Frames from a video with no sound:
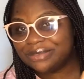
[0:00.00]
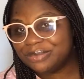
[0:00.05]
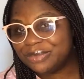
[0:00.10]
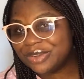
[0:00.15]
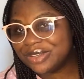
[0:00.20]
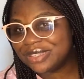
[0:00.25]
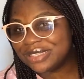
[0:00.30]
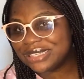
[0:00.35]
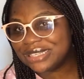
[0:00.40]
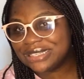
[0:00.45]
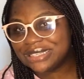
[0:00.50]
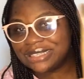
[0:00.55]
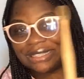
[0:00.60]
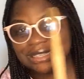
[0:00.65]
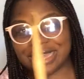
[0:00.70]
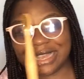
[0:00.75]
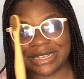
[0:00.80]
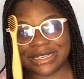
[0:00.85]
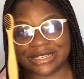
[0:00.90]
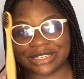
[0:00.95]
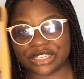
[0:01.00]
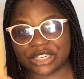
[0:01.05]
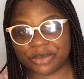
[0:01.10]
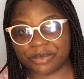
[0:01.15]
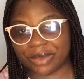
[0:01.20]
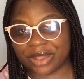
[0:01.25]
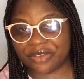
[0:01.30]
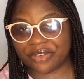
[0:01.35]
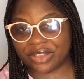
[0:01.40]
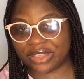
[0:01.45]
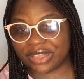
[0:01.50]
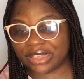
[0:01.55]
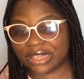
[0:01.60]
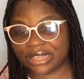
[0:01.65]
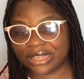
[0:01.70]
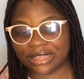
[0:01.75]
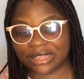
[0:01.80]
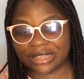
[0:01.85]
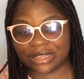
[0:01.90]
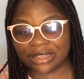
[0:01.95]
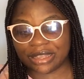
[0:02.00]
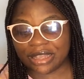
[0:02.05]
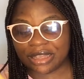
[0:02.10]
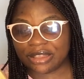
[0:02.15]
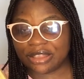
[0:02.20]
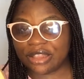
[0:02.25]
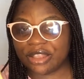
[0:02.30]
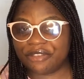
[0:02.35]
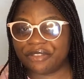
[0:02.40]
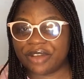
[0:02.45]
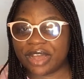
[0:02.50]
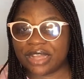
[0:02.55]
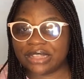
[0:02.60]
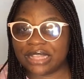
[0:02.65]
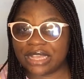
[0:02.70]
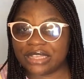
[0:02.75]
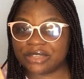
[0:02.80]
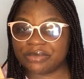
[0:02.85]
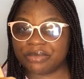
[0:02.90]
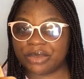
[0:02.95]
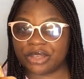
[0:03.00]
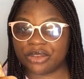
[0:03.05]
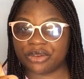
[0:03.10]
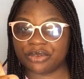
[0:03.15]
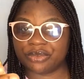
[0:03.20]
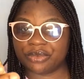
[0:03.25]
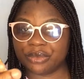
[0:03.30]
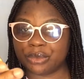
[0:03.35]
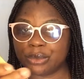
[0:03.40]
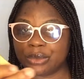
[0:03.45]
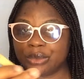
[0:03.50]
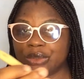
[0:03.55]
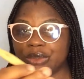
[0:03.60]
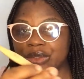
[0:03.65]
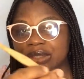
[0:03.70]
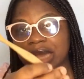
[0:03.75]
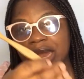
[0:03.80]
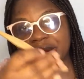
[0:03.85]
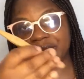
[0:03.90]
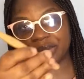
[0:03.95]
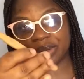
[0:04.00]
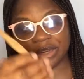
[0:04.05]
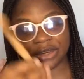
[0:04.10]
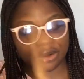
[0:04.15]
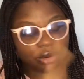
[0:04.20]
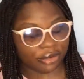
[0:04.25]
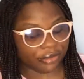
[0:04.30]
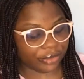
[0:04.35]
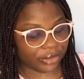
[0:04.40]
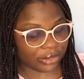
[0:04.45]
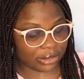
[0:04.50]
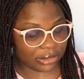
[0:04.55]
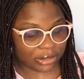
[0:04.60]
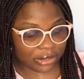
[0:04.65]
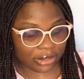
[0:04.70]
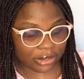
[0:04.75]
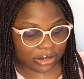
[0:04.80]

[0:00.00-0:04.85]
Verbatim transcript: plus the design the shape everything the fact that it's made of wood I really love it